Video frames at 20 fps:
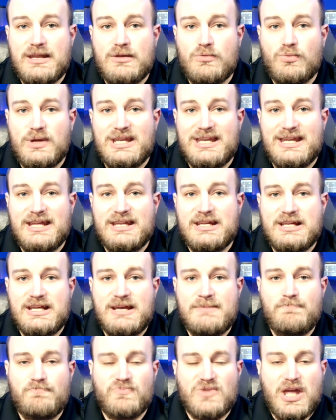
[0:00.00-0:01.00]
We needed
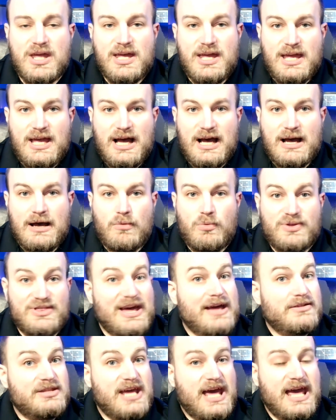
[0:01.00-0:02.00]
it
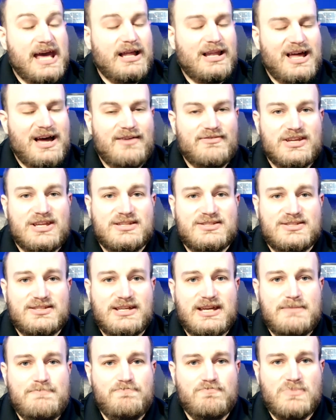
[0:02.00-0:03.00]
without the hail,
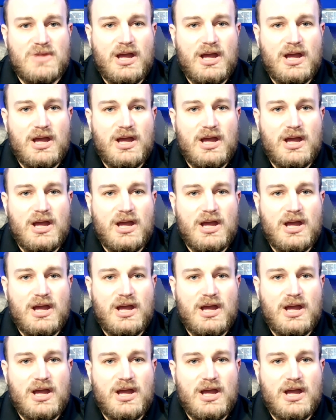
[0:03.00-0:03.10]
obviously.